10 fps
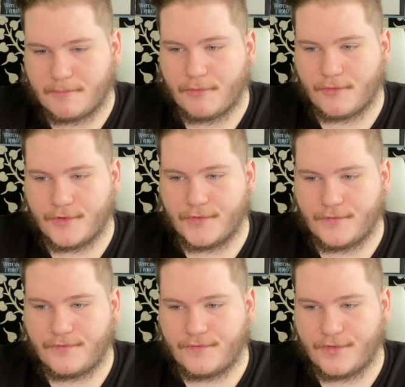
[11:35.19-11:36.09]

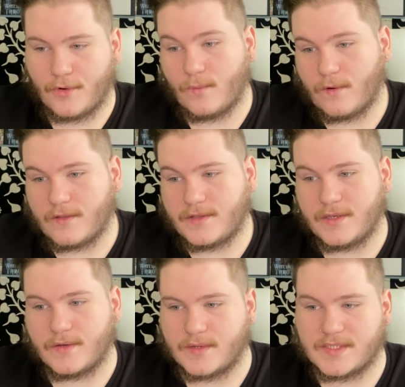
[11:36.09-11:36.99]
prove their worth to
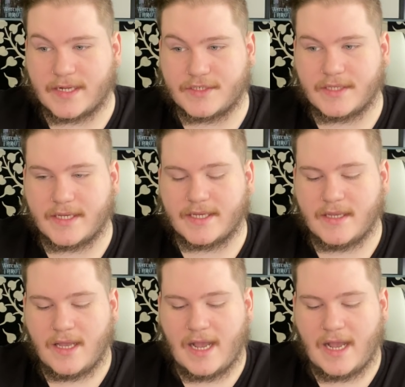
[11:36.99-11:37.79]
you, essentially.